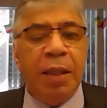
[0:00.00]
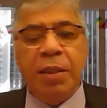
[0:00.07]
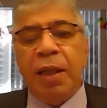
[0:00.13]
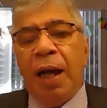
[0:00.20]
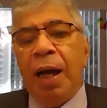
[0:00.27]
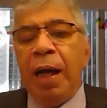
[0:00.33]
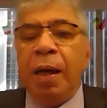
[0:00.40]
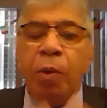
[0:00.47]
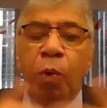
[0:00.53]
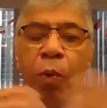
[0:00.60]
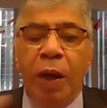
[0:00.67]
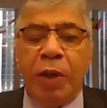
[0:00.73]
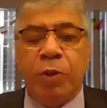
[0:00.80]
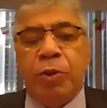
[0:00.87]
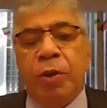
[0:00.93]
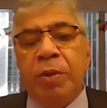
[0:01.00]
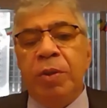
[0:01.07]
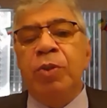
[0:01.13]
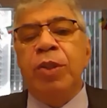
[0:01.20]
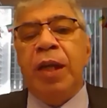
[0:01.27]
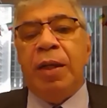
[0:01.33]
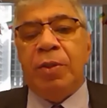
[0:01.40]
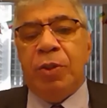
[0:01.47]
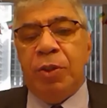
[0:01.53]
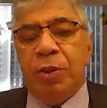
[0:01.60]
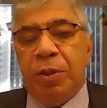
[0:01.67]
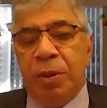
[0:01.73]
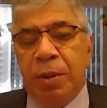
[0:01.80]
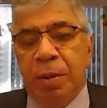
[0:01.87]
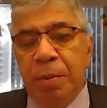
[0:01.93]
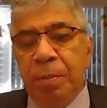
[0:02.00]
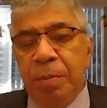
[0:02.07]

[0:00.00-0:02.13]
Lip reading: anti-Western stance.